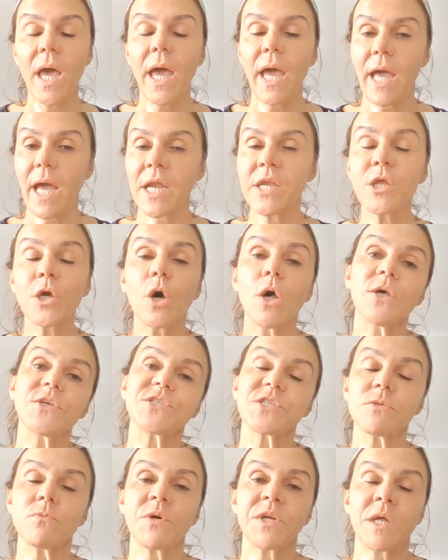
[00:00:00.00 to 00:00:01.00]
and you
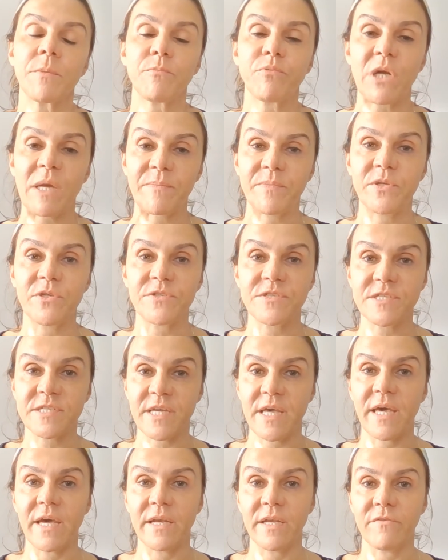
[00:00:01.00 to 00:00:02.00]
also want to prep your
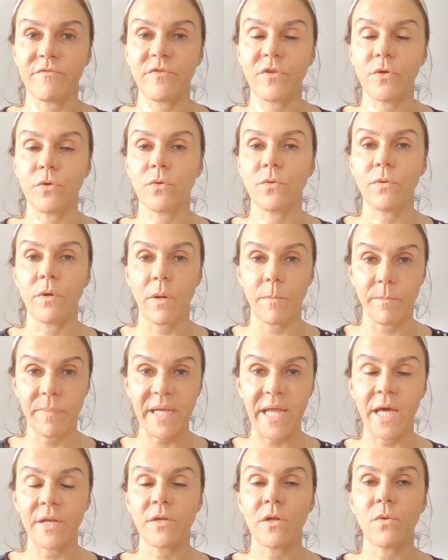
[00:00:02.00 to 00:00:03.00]
skin if you
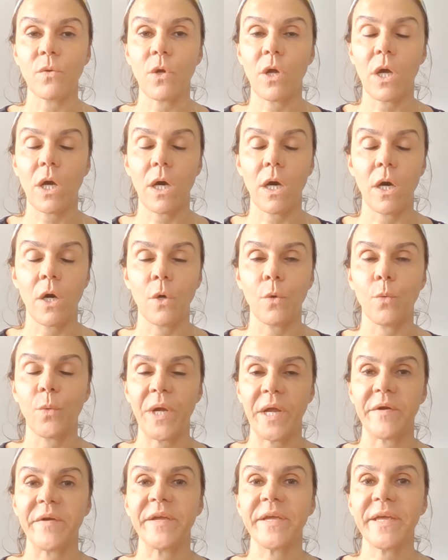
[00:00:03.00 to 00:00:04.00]
plan on
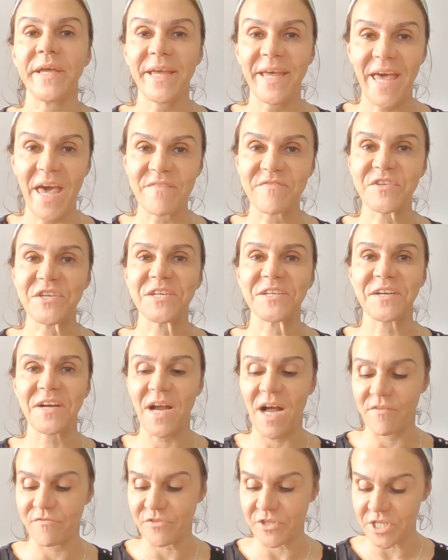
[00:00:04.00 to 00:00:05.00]
wearing heavier
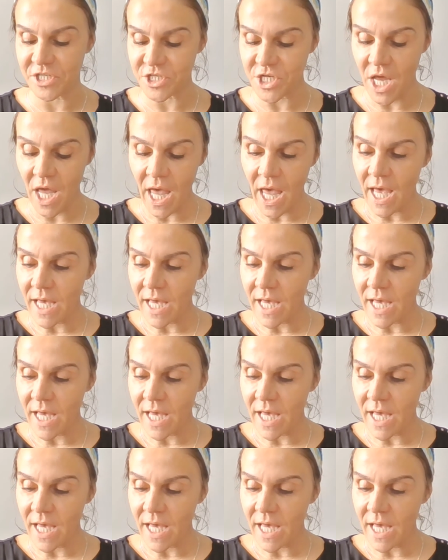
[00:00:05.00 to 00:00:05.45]
coverage.